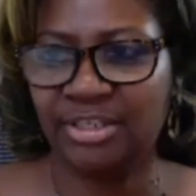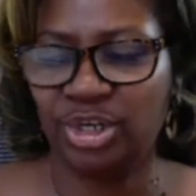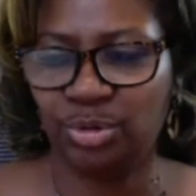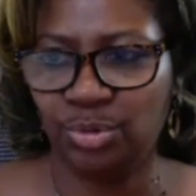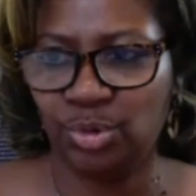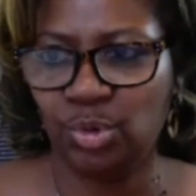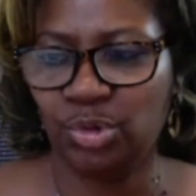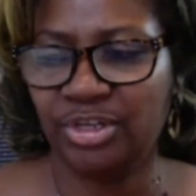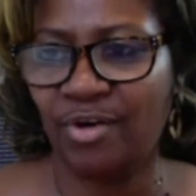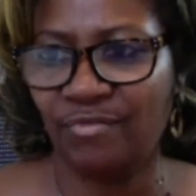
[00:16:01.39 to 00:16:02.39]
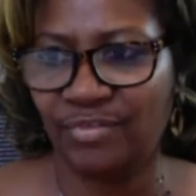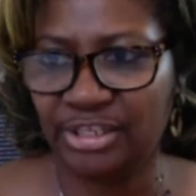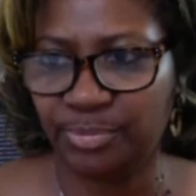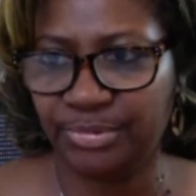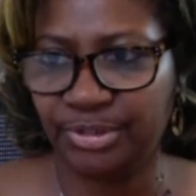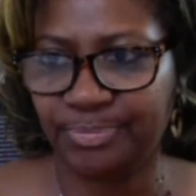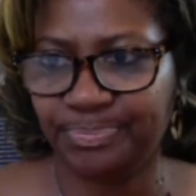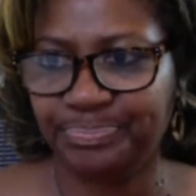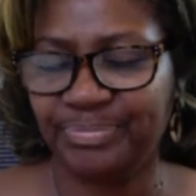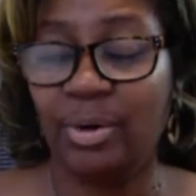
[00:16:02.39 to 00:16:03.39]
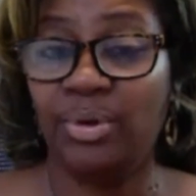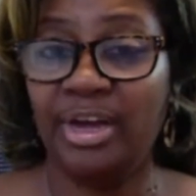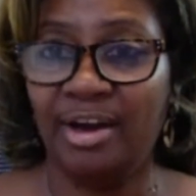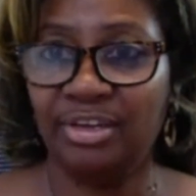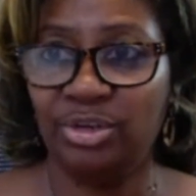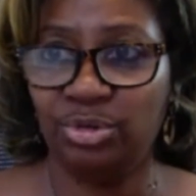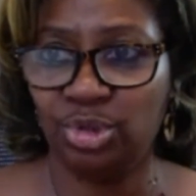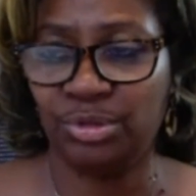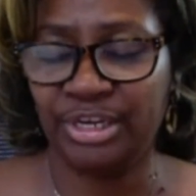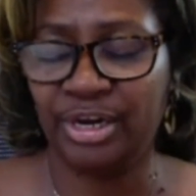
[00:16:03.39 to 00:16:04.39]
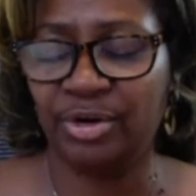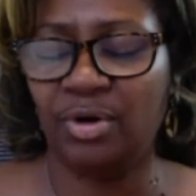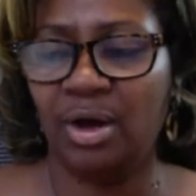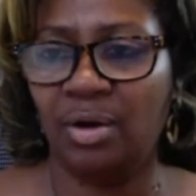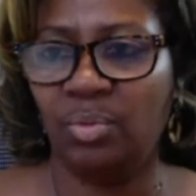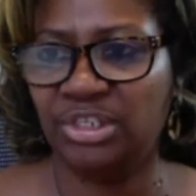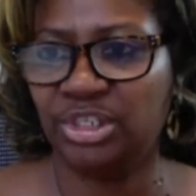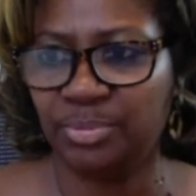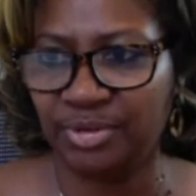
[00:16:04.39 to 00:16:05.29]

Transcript: and Entrepreneurs on Facebook. And we have a YouTube channel, uh, which is